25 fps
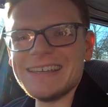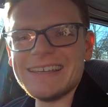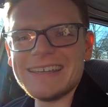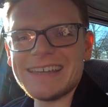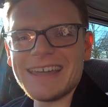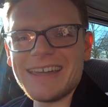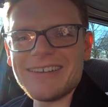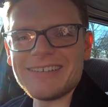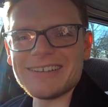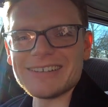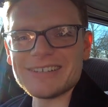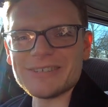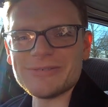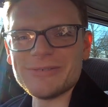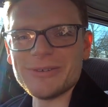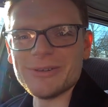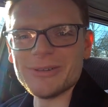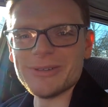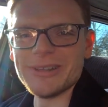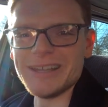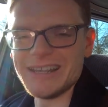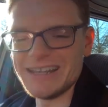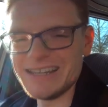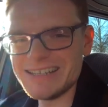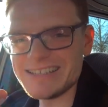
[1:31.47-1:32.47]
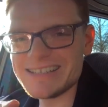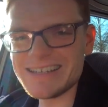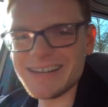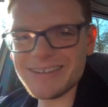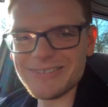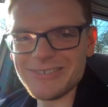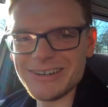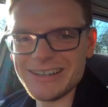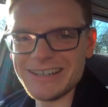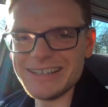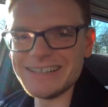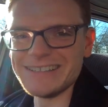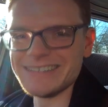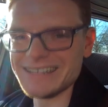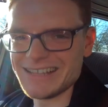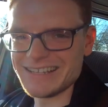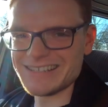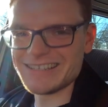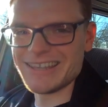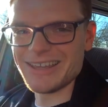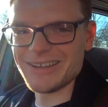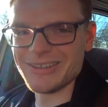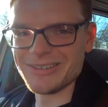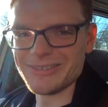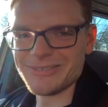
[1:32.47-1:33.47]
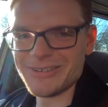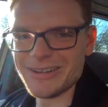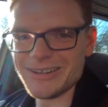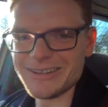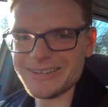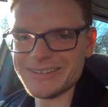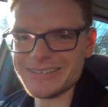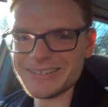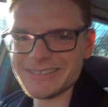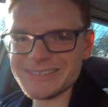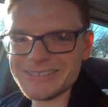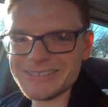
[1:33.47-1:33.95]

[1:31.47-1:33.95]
characterful. It is now running. Let's get on the road.